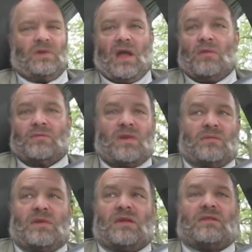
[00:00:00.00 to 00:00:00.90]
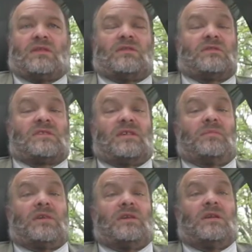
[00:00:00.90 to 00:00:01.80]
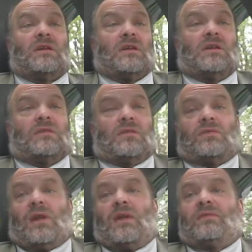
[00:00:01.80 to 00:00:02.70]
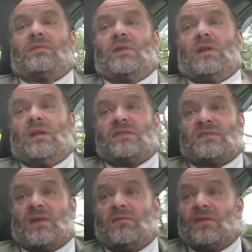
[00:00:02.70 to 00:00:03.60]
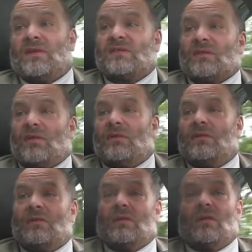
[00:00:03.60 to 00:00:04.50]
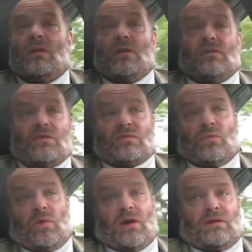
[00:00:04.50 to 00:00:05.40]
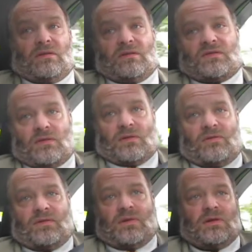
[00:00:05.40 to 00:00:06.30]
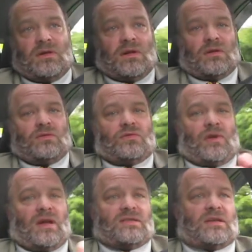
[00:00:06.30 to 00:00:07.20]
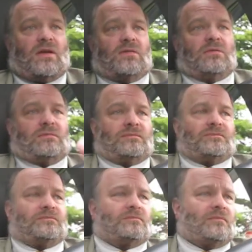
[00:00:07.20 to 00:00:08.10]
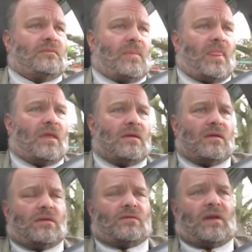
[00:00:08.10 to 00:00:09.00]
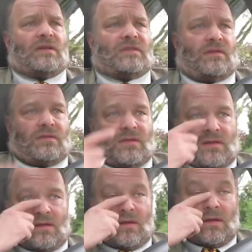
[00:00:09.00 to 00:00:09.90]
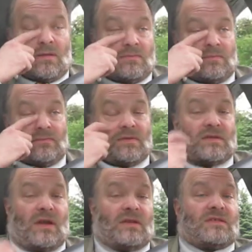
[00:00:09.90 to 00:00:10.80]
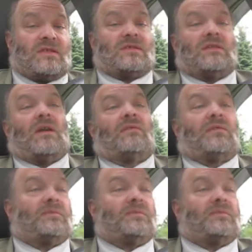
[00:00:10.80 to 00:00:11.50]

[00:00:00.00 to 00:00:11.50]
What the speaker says: that would make me, I think, too sleepy to drive safely. So just one sort of dries out the sinuses enough.